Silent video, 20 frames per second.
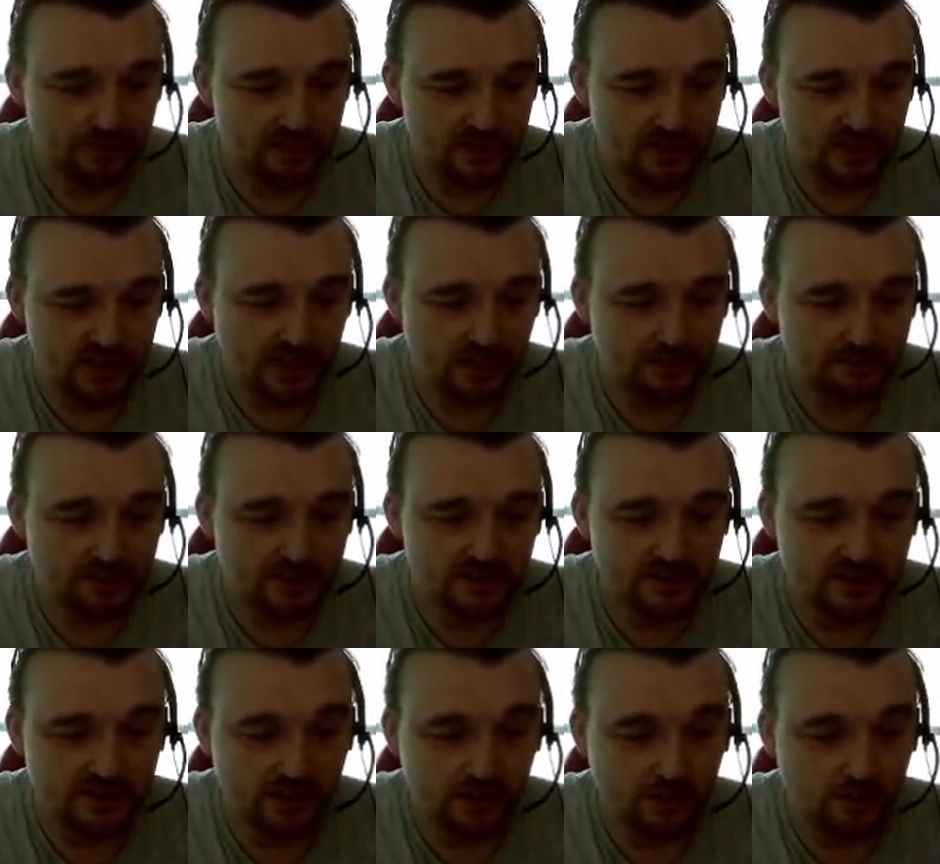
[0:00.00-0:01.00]

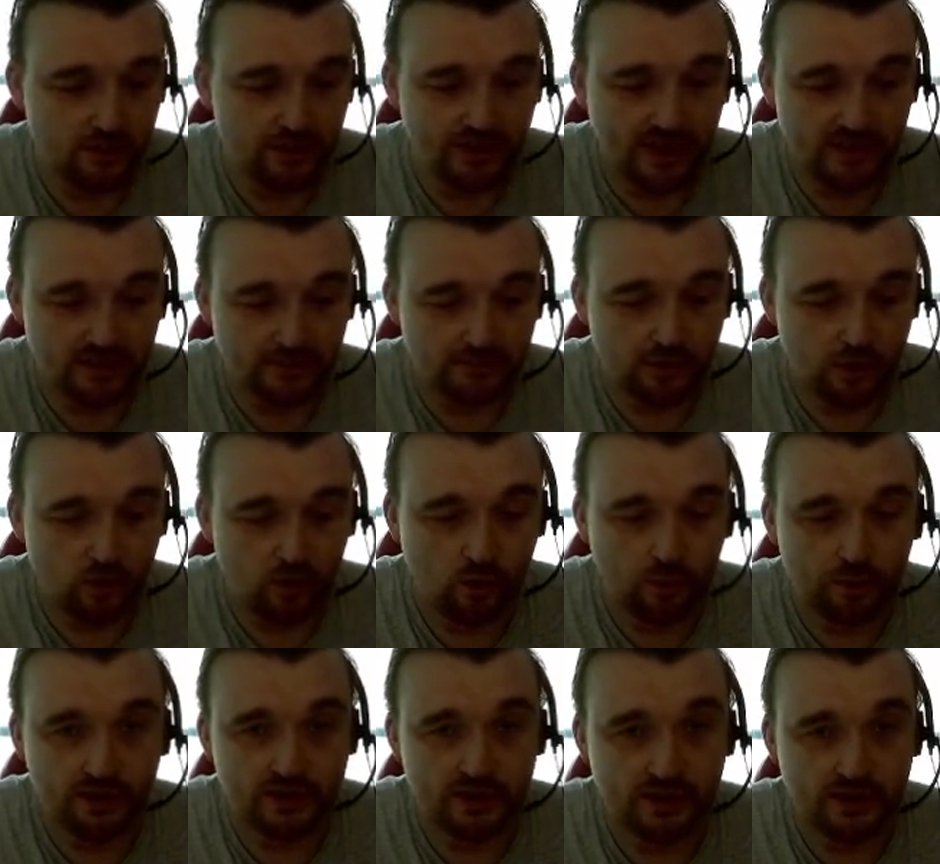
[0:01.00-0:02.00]
cellophane's still on this. I've not
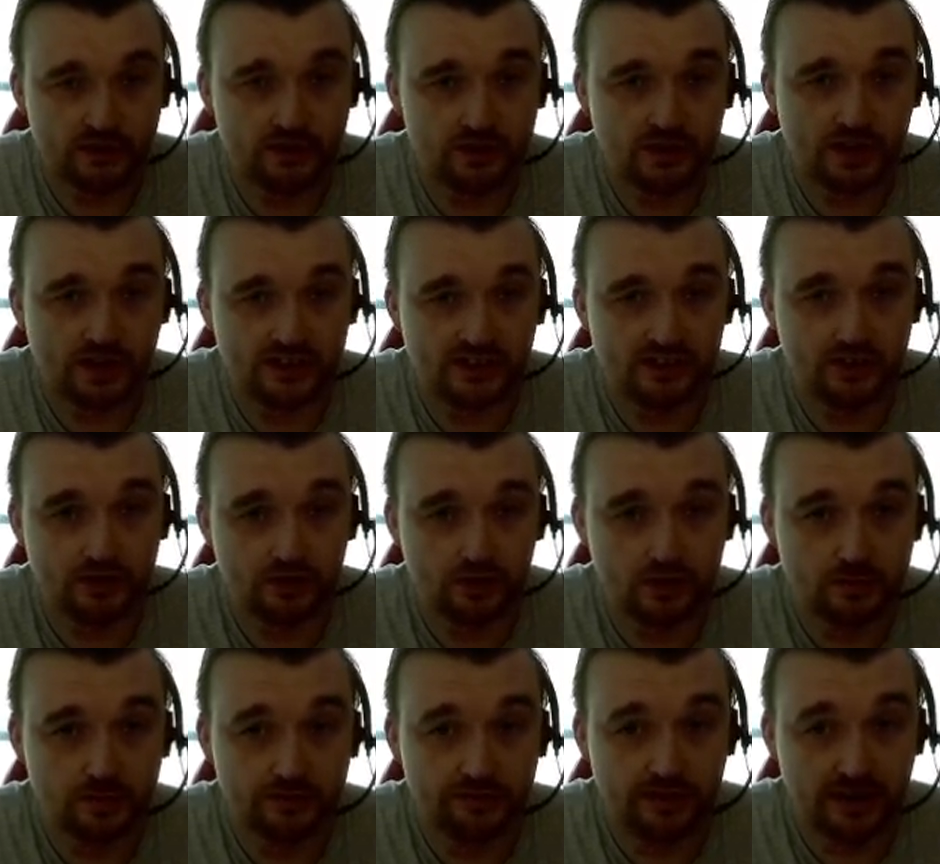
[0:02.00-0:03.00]
opened it, so this is going
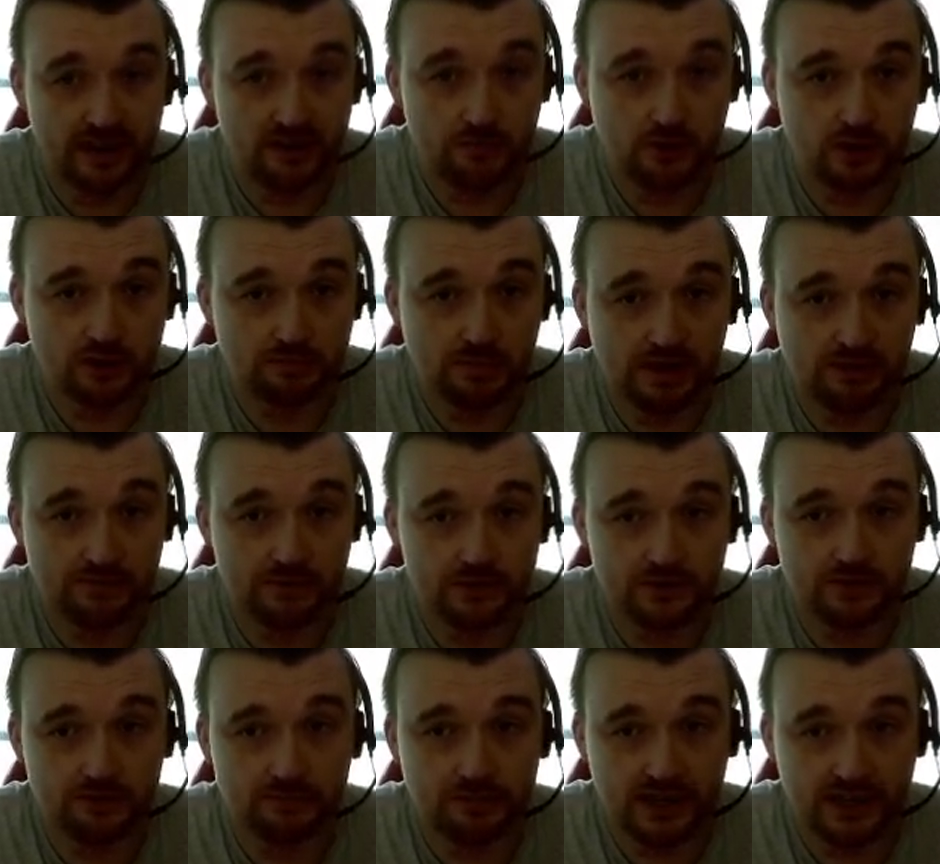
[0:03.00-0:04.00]
to be very much my
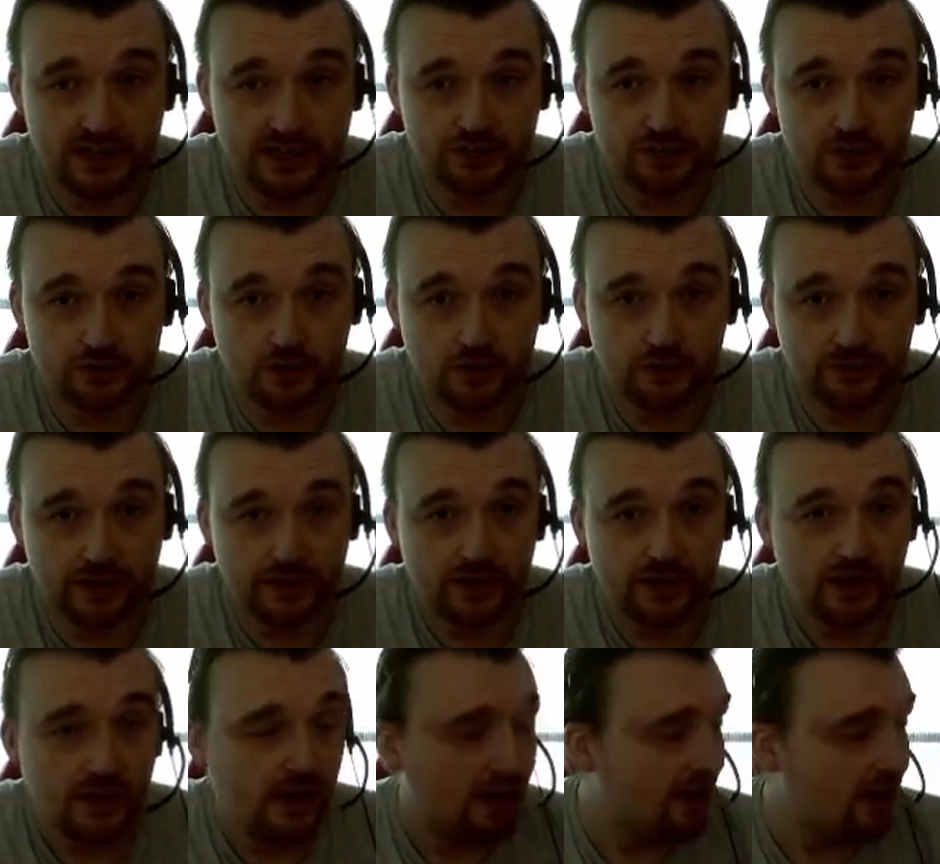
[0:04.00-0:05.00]
first impressions of it,
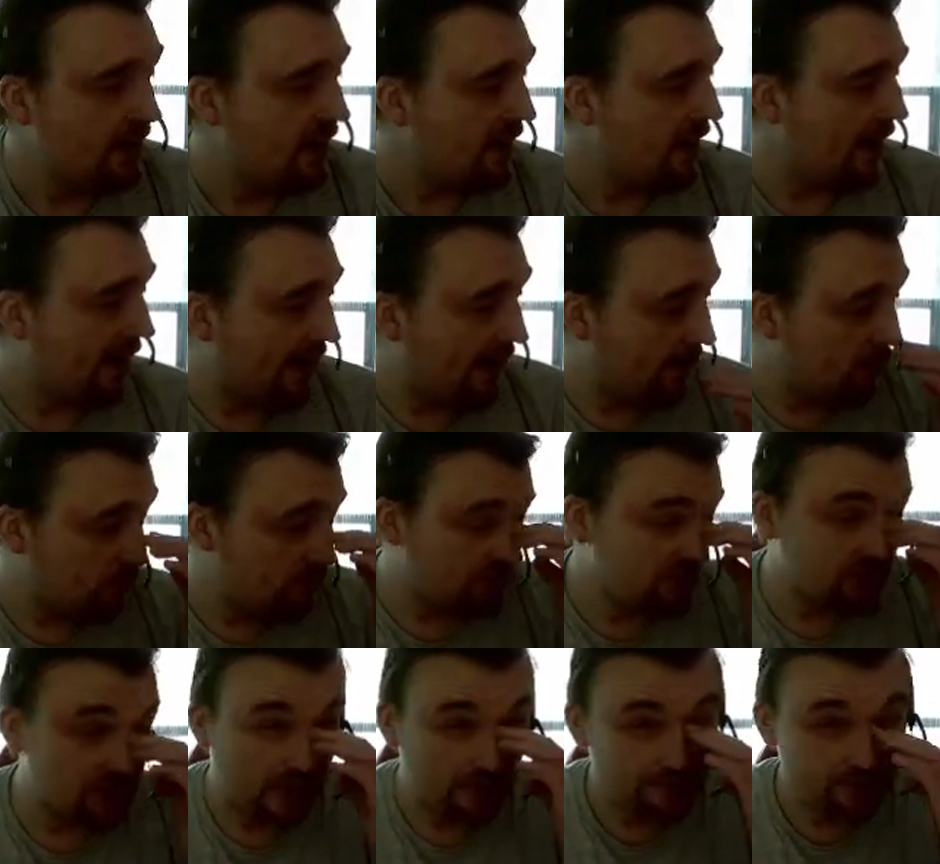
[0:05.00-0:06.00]
which
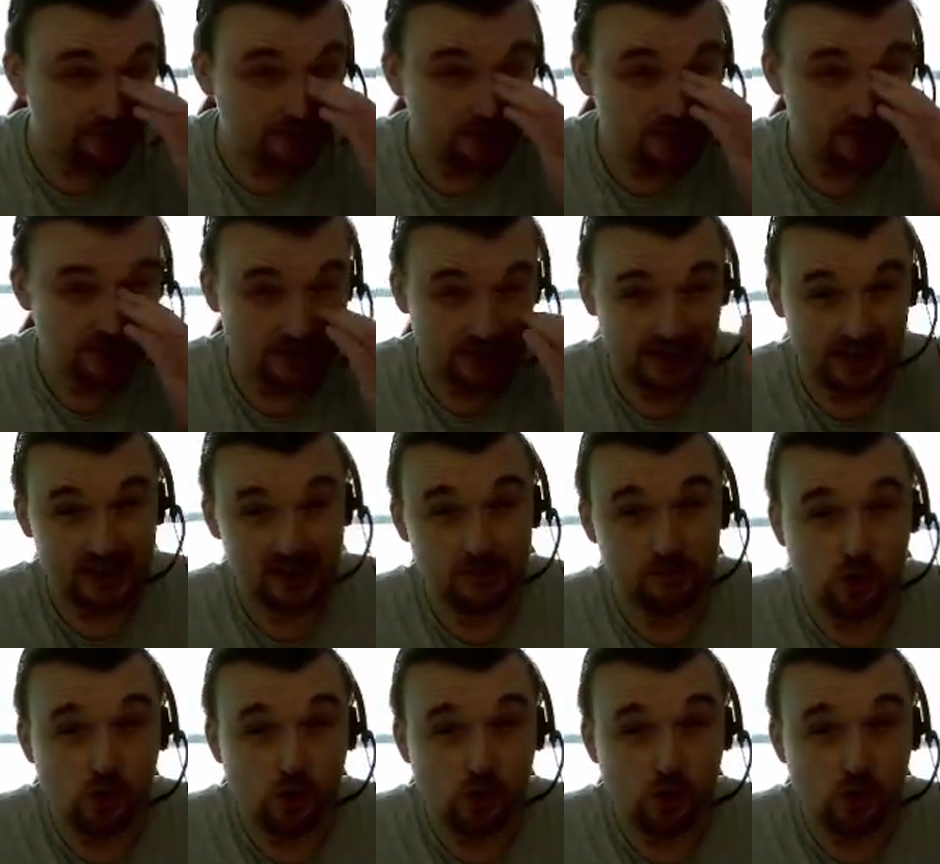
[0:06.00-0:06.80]
is different to the kind of